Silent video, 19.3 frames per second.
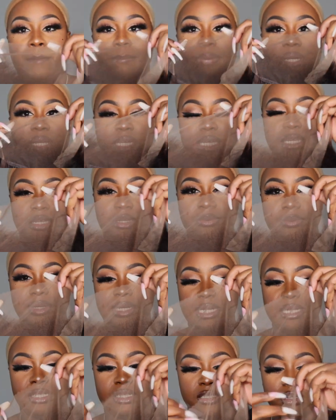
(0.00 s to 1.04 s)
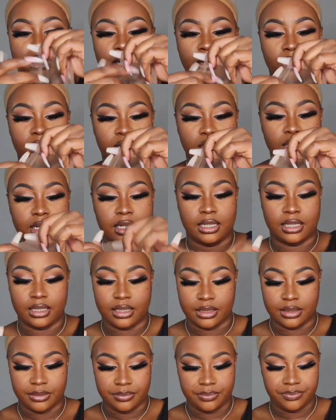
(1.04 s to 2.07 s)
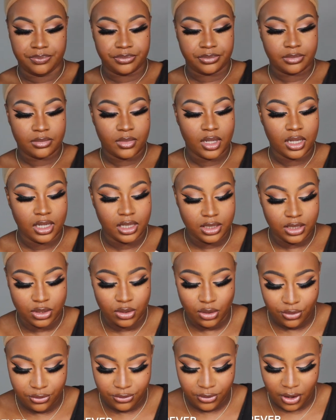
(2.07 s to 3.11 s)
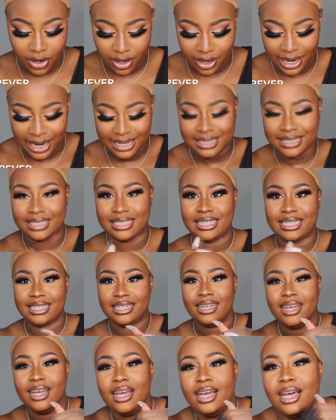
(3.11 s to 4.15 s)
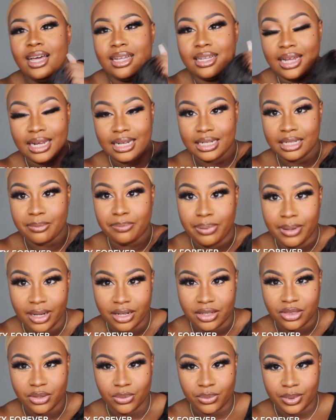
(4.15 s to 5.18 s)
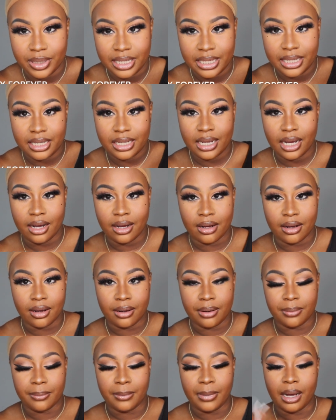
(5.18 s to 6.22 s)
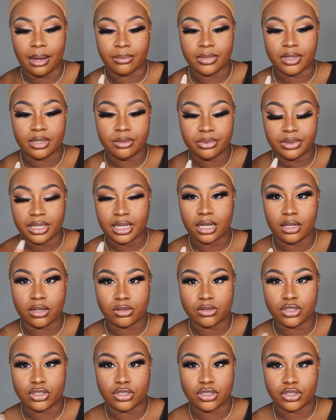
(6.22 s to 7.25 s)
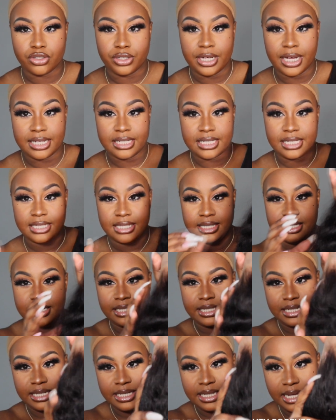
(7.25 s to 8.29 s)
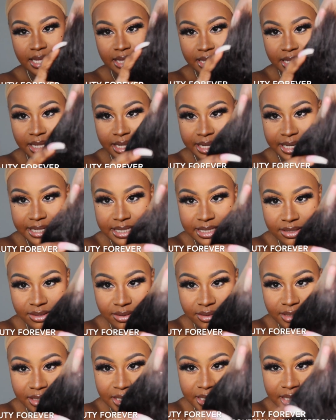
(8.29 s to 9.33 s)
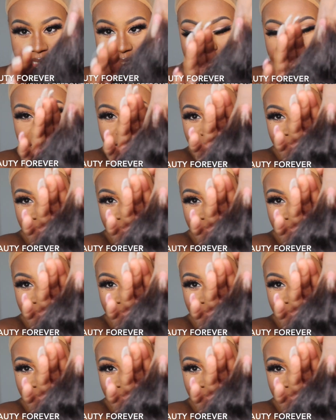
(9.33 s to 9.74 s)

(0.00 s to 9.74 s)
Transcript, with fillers: But anyways, y'all, um, so far I did lightly pluck the wig. Um, I'm gonna bring it closer so you guys can see the lace on it.